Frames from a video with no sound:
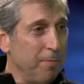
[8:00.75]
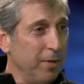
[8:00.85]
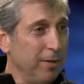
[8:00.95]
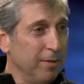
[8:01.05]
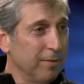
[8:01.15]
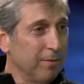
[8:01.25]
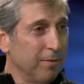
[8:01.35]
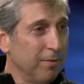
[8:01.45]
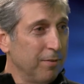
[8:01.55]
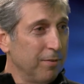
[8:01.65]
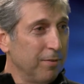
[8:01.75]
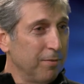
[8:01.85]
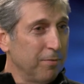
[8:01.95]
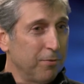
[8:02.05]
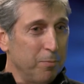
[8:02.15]
me
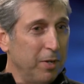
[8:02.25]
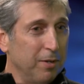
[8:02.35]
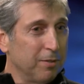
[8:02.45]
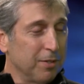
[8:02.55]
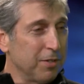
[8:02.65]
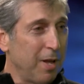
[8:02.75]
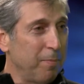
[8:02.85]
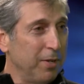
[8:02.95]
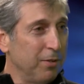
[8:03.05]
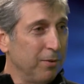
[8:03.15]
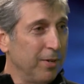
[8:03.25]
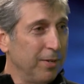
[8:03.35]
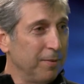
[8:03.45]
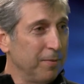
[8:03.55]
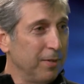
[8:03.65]
to step into
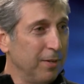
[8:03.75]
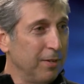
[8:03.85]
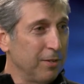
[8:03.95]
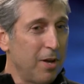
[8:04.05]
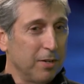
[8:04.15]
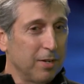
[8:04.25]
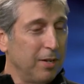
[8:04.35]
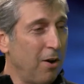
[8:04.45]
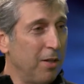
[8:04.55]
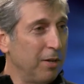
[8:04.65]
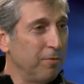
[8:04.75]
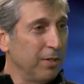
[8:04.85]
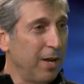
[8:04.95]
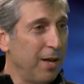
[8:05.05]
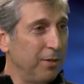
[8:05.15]
it, as long as all I
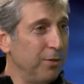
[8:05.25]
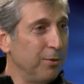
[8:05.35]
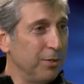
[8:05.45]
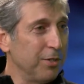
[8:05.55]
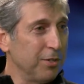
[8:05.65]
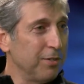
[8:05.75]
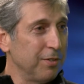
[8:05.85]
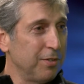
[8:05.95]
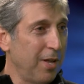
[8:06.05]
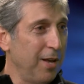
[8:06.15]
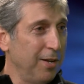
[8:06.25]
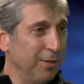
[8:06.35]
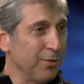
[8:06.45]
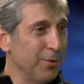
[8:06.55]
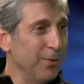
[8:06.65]
really had to do was just stay
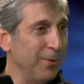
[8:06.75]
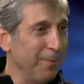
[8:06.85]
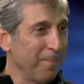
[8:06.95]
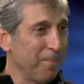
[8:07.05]
in school.